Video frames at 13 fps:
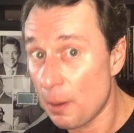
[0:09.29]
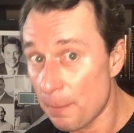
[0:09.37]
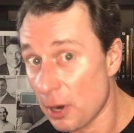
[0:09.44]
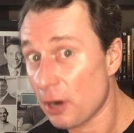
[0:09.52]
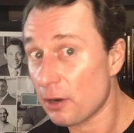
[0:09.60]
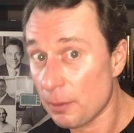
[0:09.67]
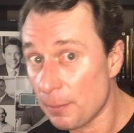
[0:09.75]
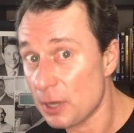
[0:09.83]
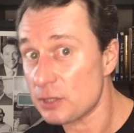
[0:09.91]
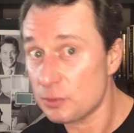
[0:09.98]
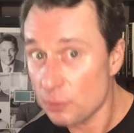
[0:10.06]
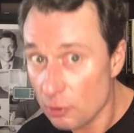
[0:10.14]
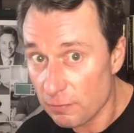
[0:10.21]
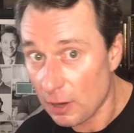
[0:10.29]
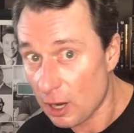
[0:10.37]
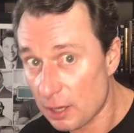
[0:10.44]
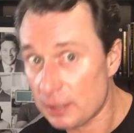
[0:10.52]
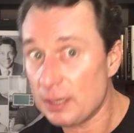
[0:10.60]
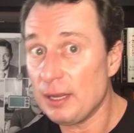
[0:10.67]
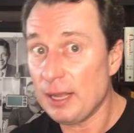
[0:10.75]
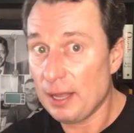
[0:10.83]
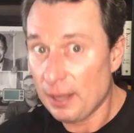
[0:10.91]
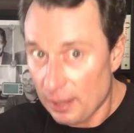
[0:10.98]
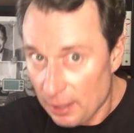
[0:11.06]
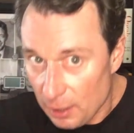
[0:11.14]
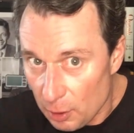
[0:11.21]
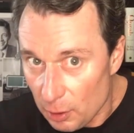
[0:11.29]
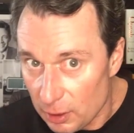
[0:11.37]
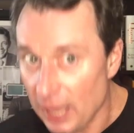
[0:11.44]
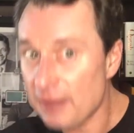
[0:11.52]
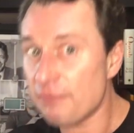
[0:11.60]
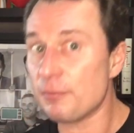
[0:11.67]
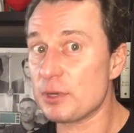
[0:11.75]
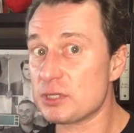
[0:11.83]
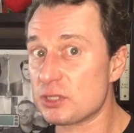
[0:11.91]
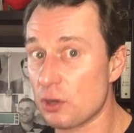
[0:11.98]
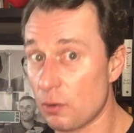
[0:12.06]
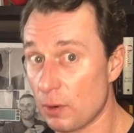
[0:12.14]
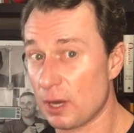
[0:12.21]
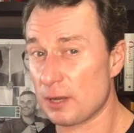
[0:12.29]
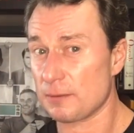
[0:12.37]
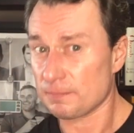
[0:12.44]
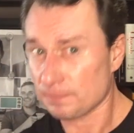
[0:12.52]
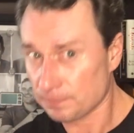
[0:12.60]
Marc must move on. Life must go on.